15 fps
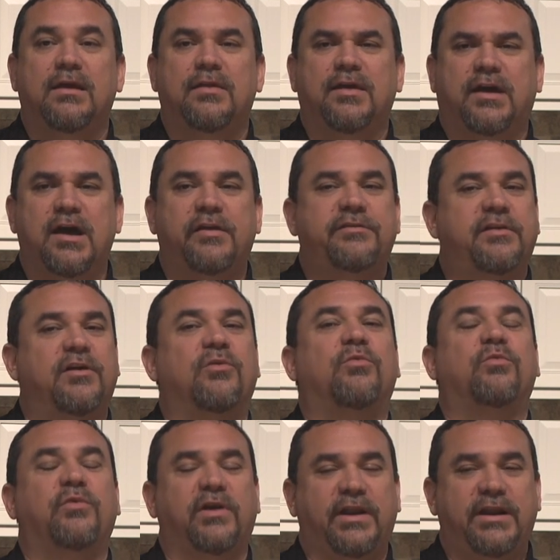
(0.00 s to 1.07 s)
The cut center
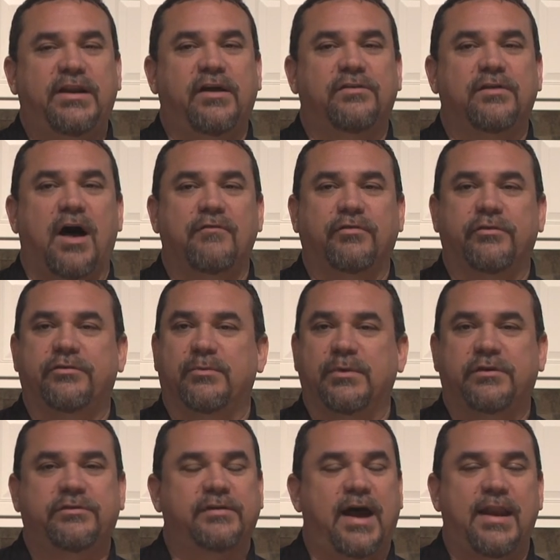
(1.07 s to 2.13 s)
really does offer some
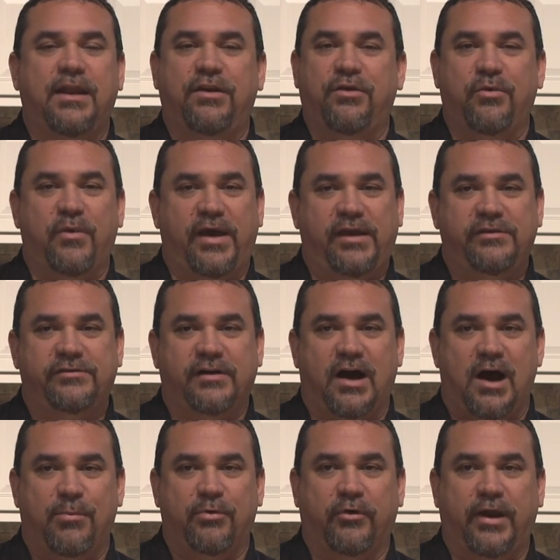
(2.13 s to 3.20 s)
exciting new ways to
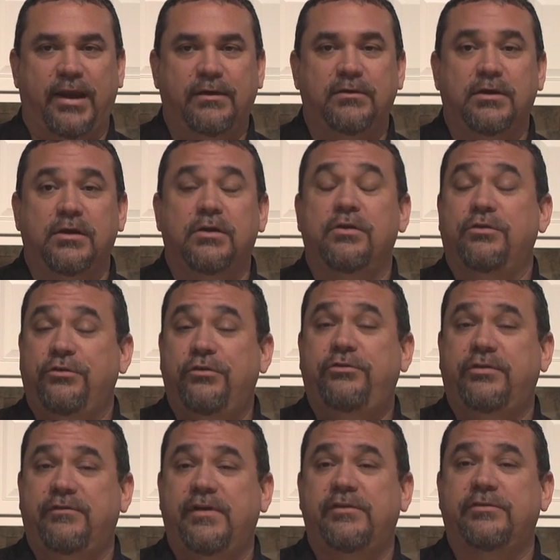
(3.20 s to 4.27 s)
operate. You
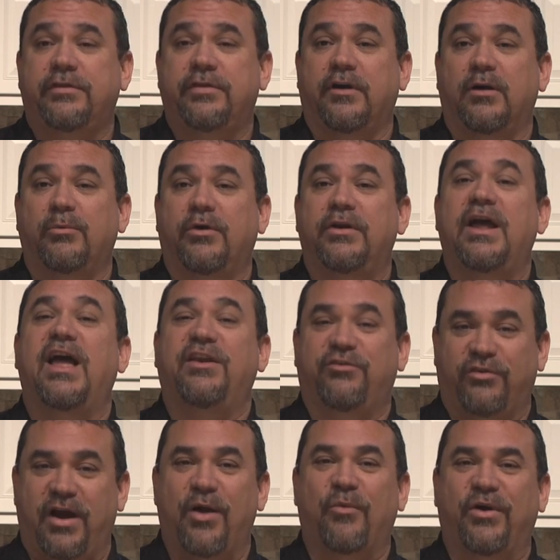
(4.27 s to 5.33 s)
should visit Thermwood and
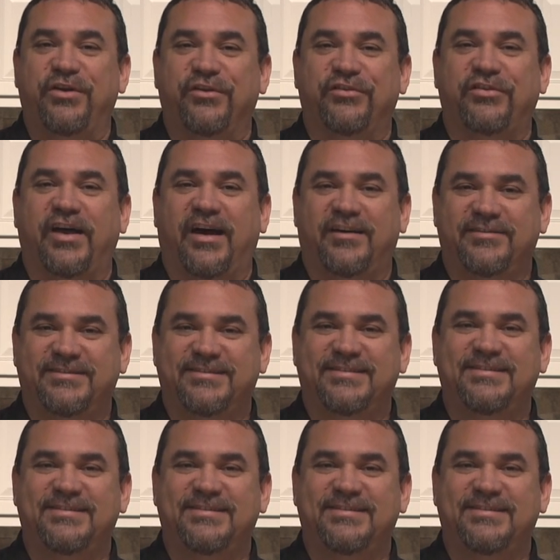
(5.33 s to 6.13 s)
try one yourself.